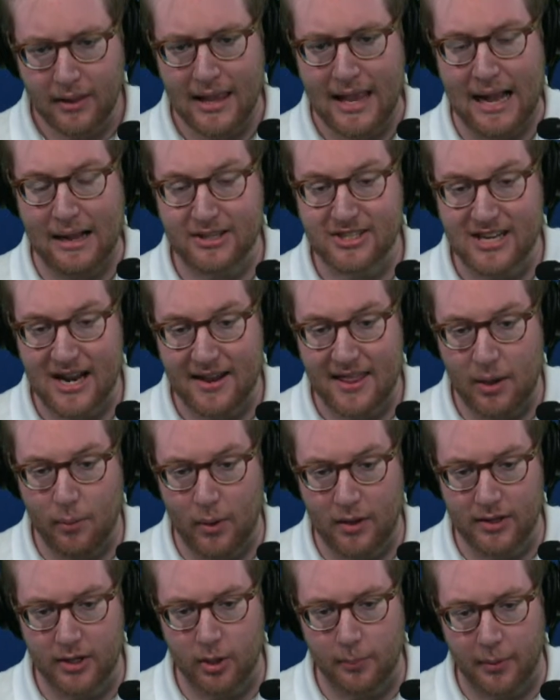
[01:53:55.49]
outside of that
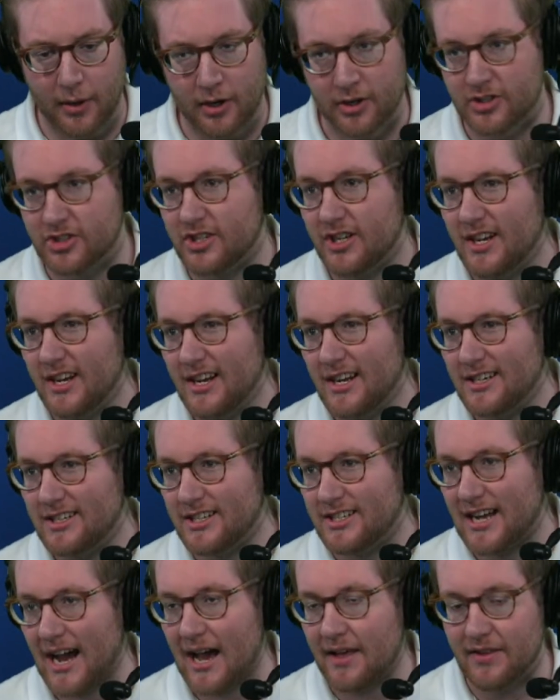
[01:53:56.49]
one little burst, to
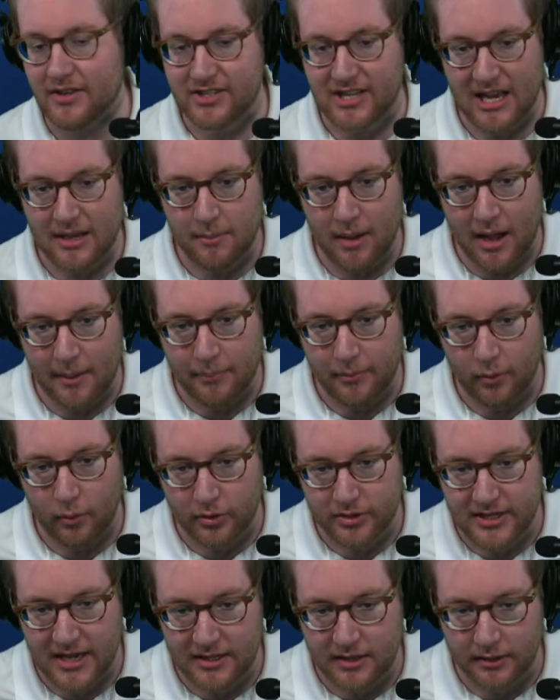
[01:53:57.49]
tie this game up
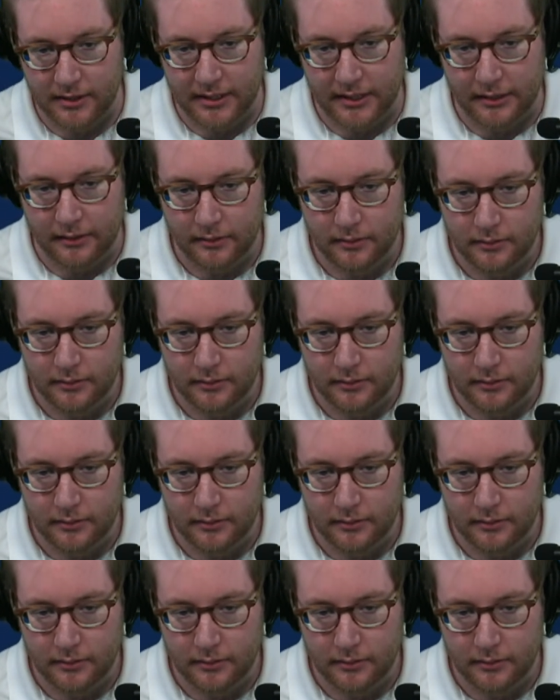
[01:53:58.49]
or take the lead.